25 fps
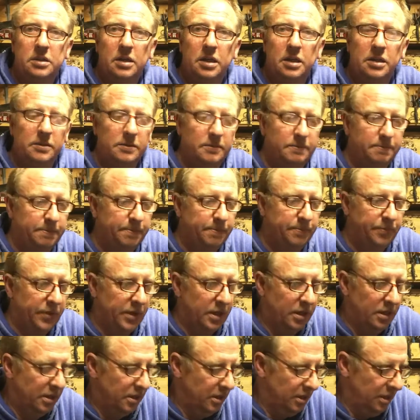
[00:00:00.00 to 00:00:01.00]
And
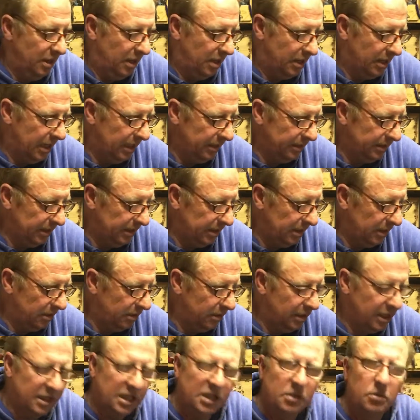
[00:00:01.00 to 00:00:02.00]
I'd like to get her.
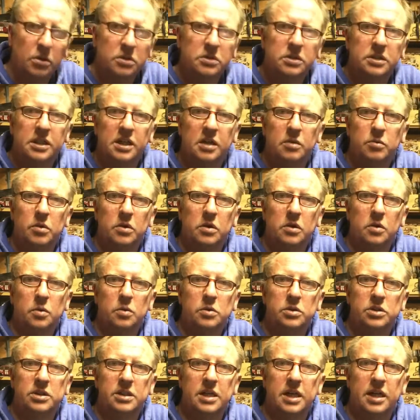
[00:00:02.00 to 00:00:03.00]
Ellie wants to get one of
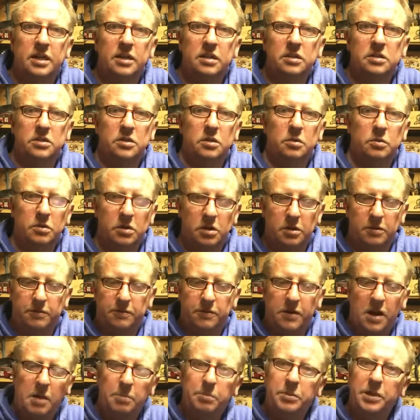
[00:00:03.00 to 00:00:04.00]
those shells, you know, with a
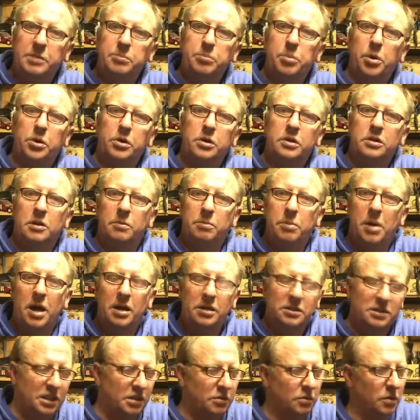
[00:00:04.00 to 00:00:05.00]
floppy boot at the
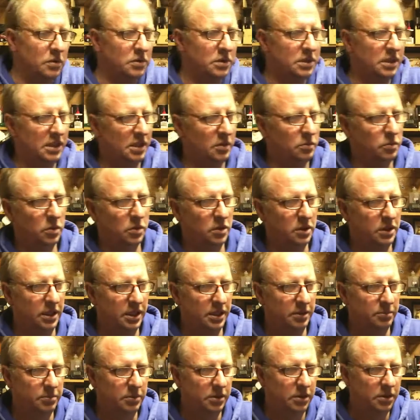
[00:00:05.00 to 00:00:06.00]
back. She wants to get one of
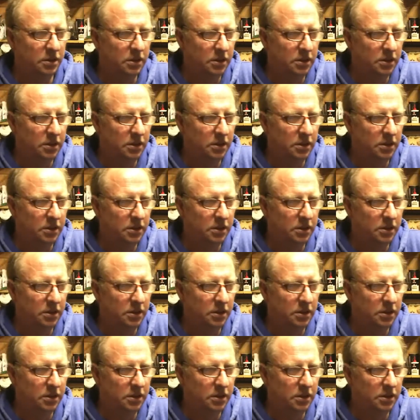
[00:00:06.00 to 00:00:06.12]
them.